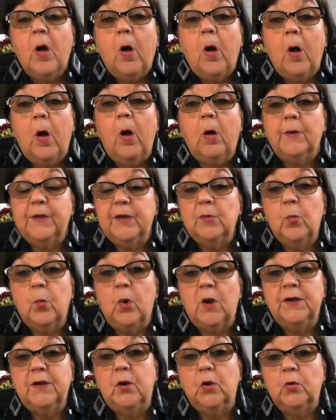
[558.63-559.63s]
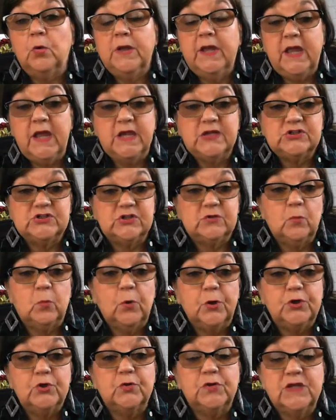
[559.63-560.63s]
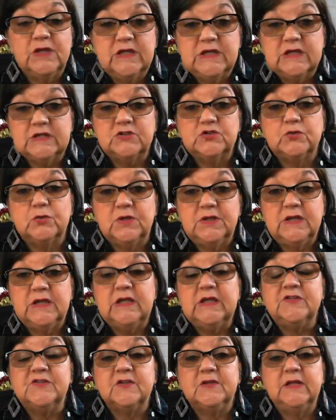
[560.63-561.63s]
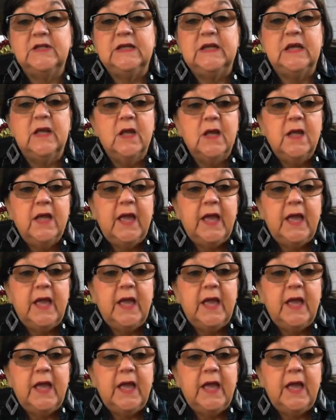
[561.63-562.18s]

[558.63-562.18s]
all in one location where you can get to it easily